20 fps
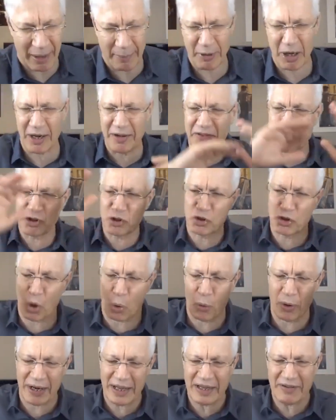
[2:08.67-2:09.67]
I'm not even
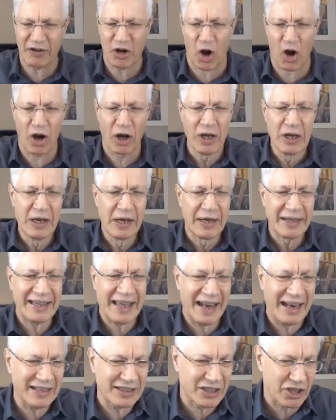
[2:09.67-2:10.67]
don't want to even uh,
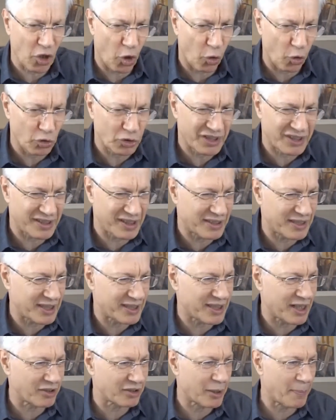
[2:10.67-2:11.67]
get into the whole
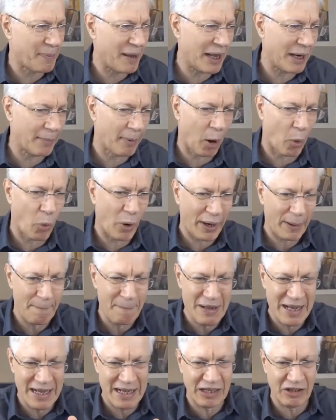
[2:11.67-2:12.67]
statistical debate about what it
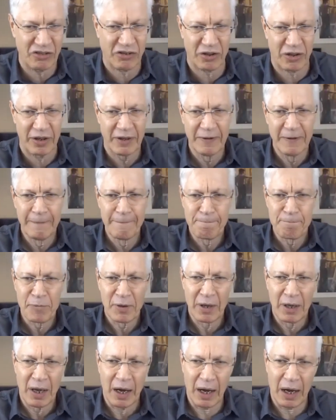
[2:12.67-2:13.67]
means and
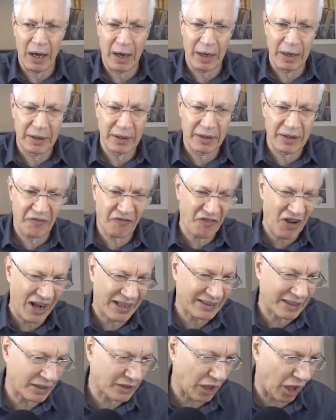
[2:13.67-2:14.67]
uh, the
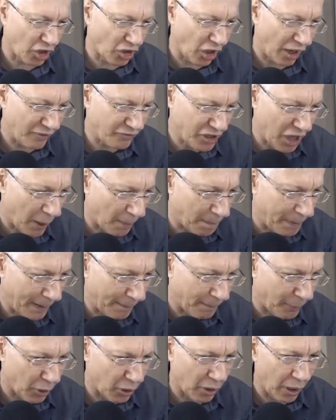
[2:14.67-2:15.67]
fact that a lot of young
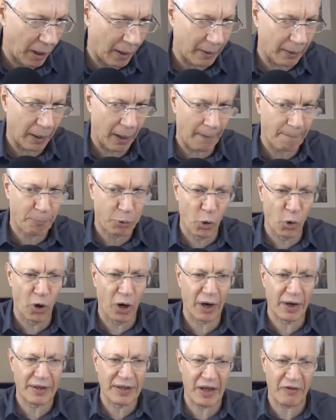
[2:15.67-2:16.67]
people are, are
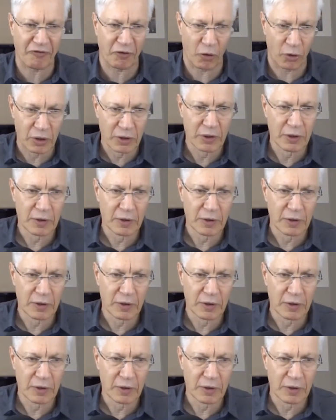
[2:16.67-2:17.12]
poor and therefore